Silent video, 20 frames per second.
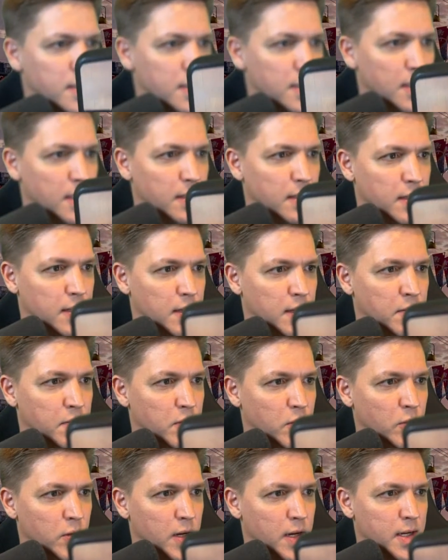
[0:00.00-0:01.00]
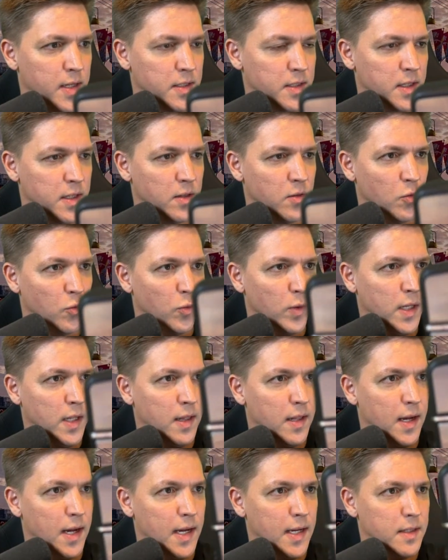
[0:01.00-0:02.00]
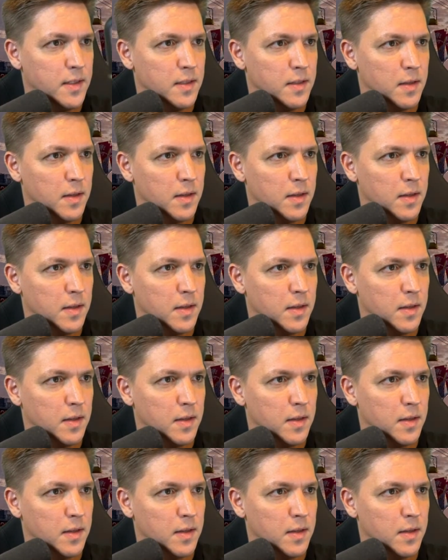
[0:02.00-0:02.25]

see if you guys can read that.